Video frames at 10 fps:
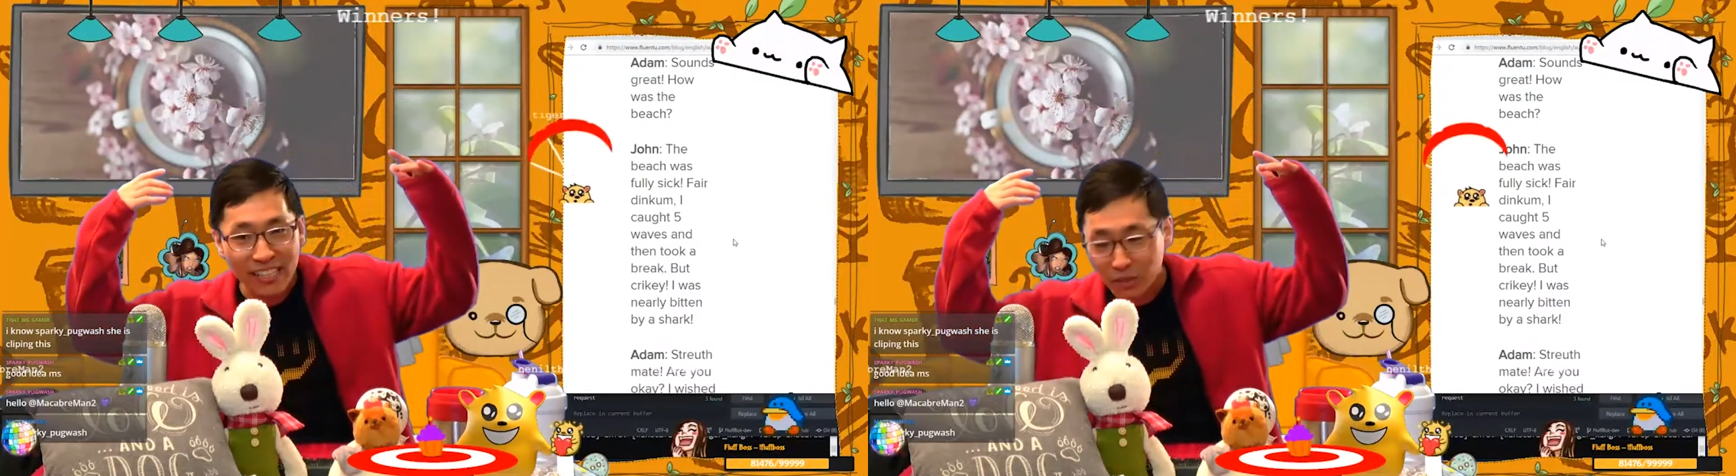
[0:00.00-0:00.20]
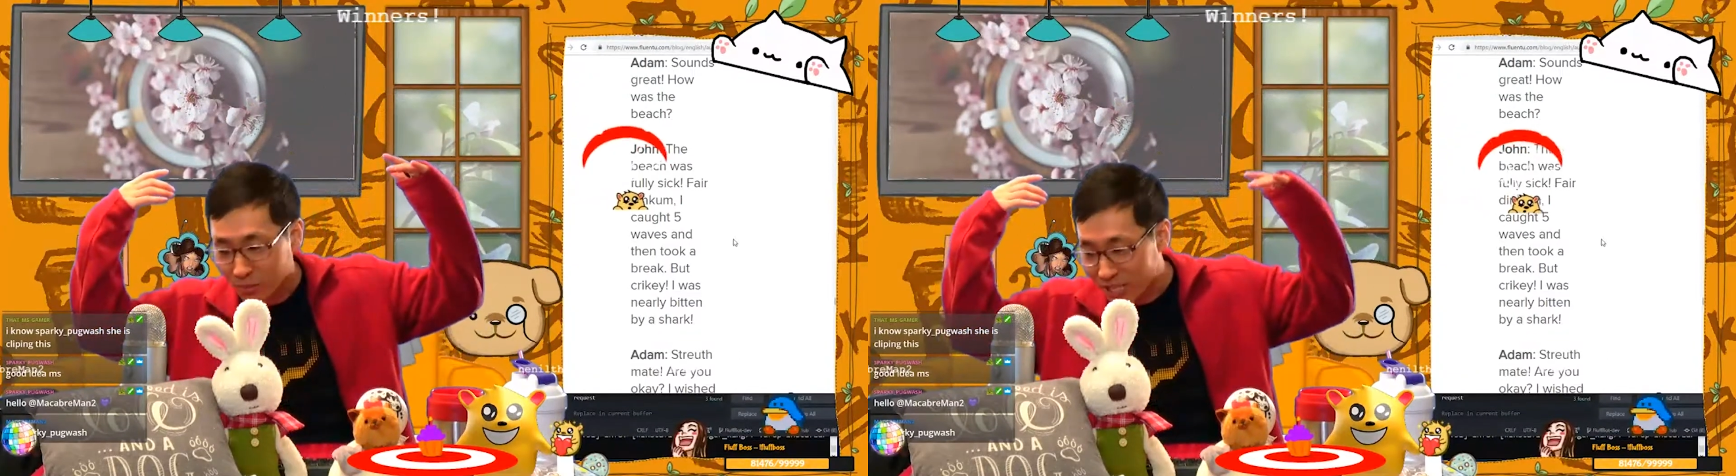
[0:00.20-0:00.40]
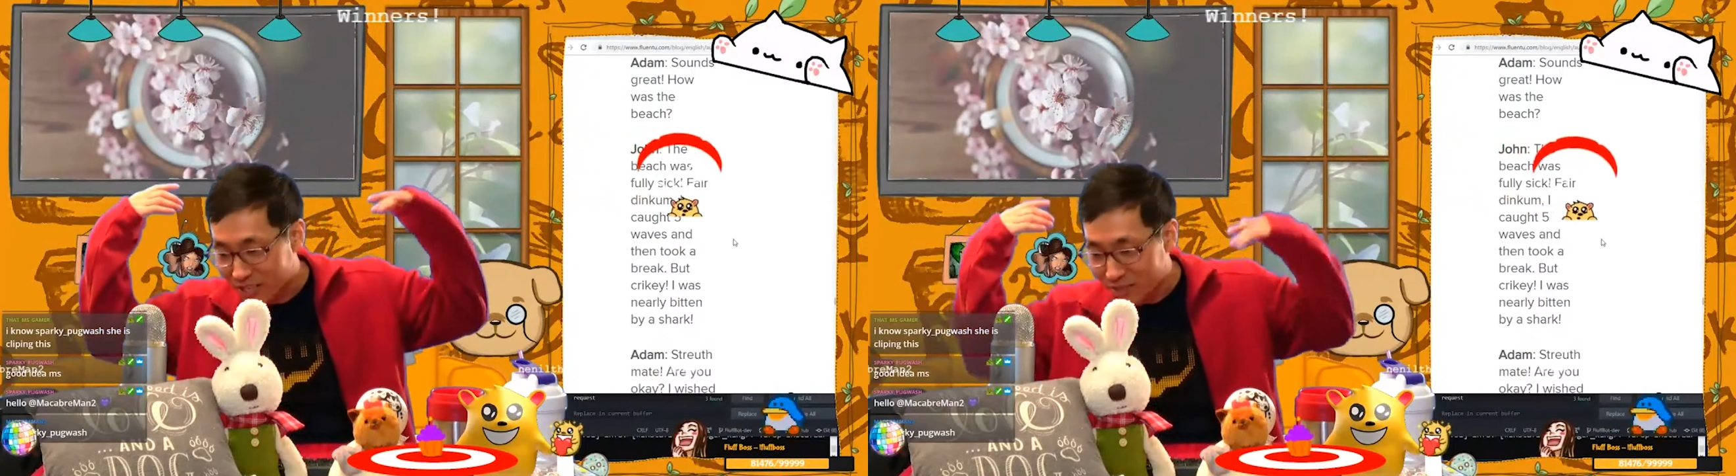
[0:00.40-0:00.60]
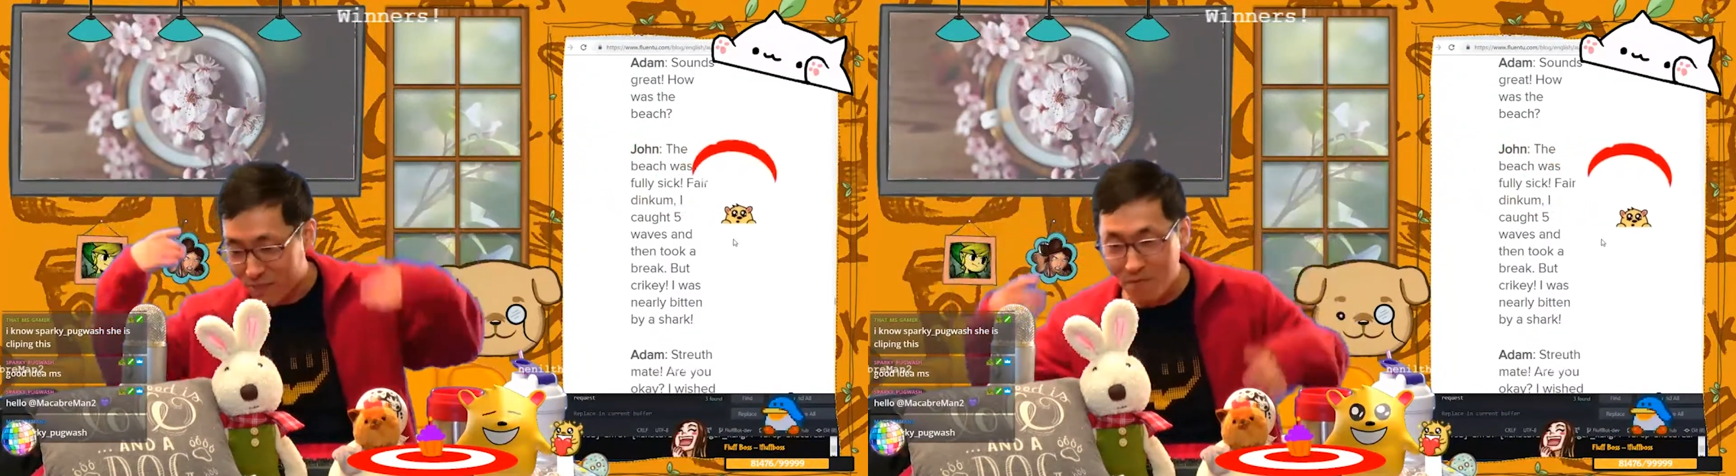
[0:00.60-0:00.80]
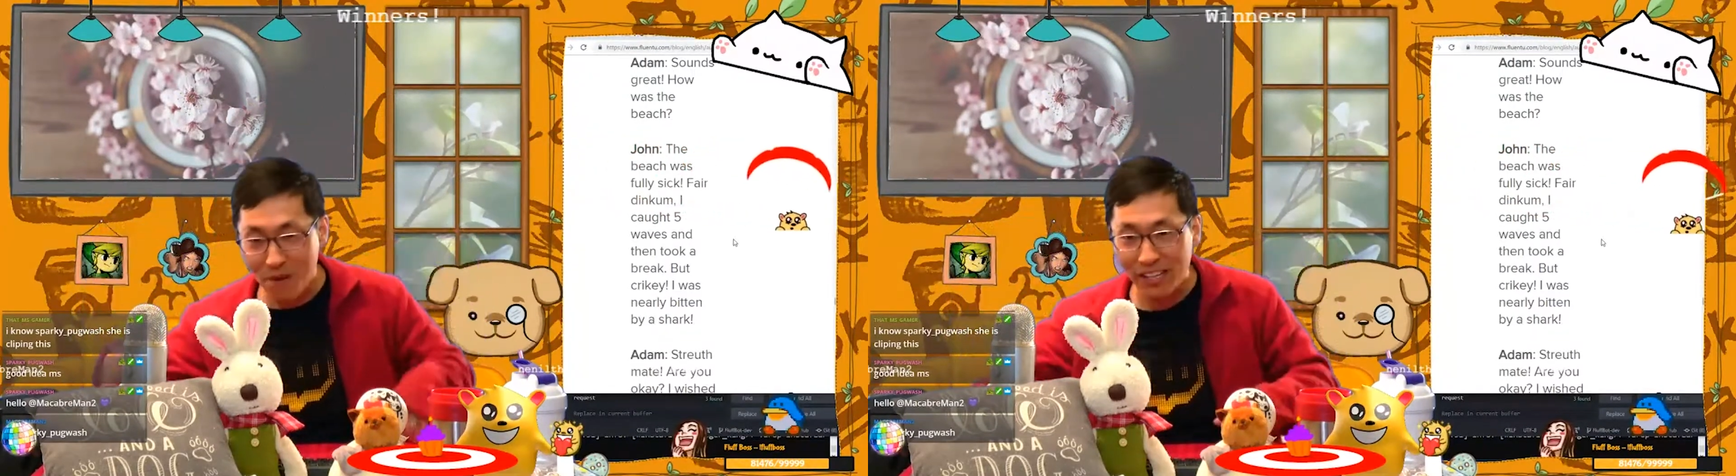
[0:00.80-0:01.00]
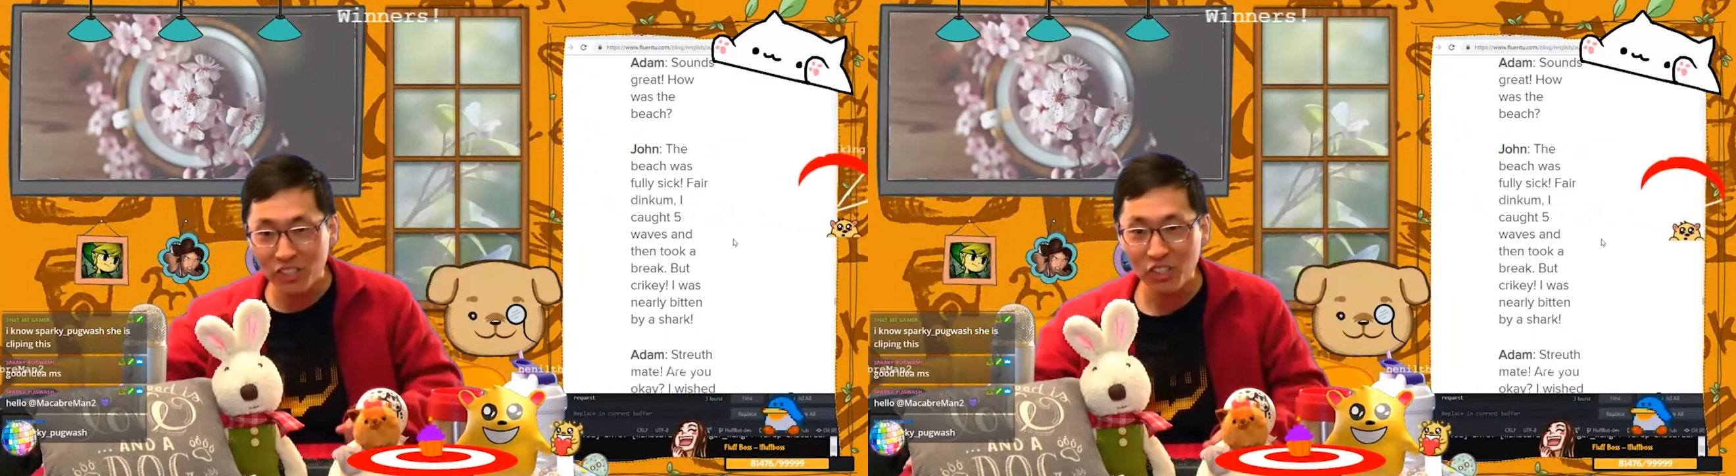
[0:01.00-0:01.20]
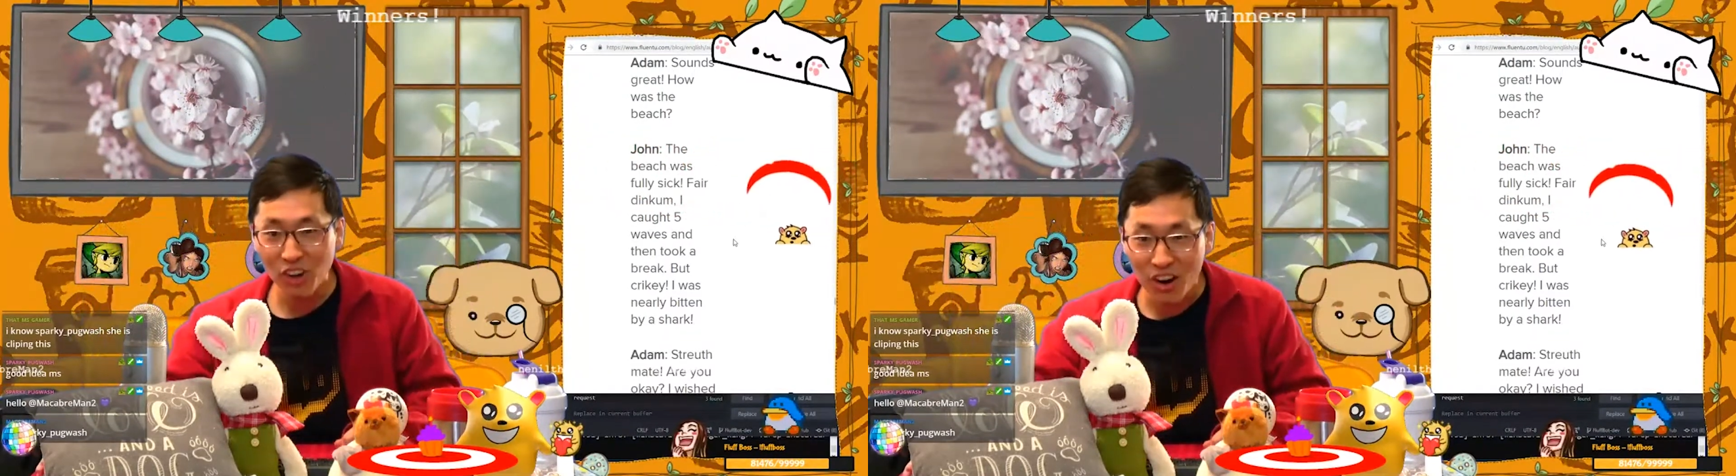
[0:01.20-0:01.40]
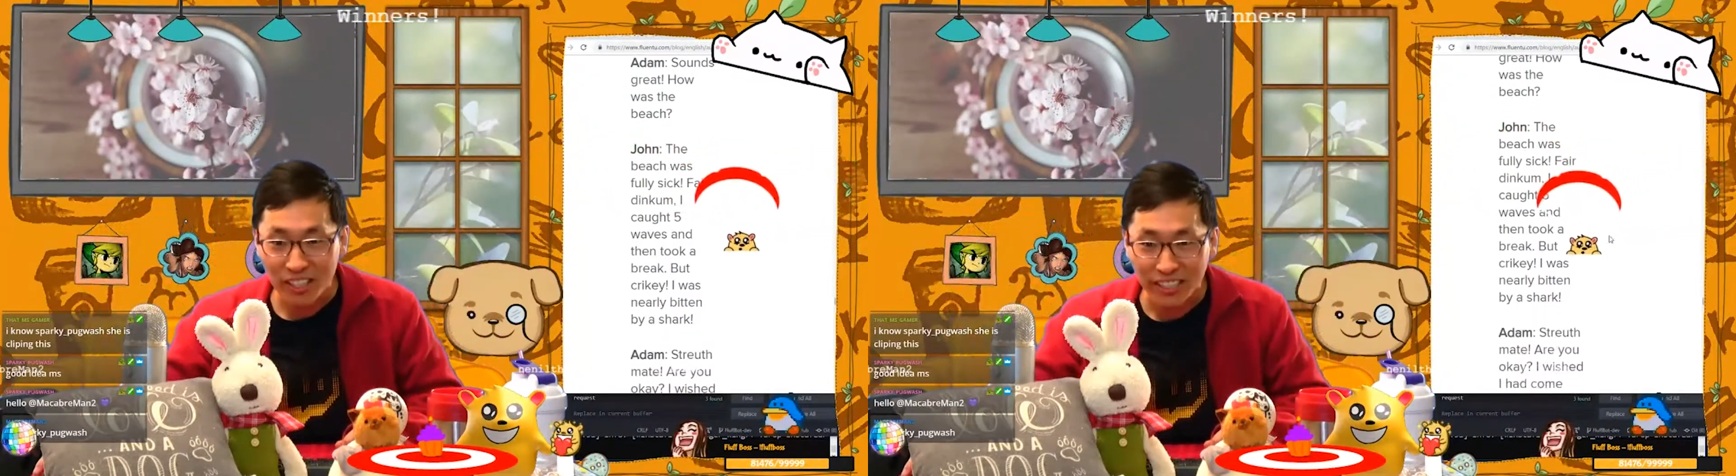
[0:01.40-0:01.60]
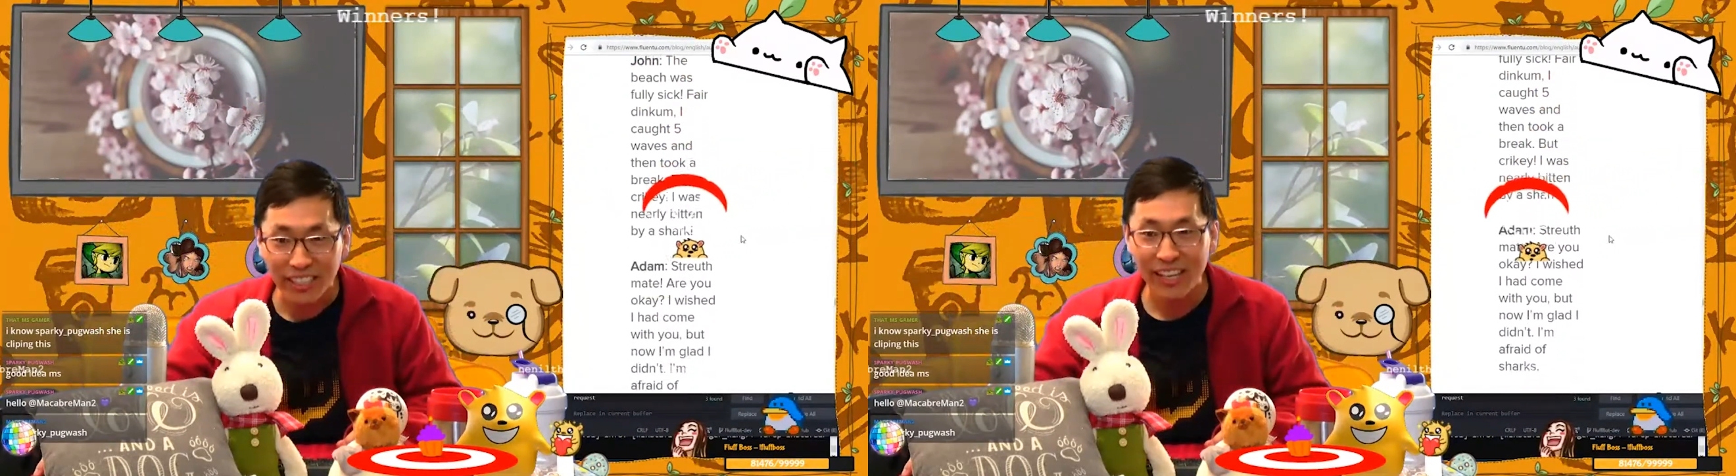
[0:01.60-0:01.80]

I was nearly bitten by a shark.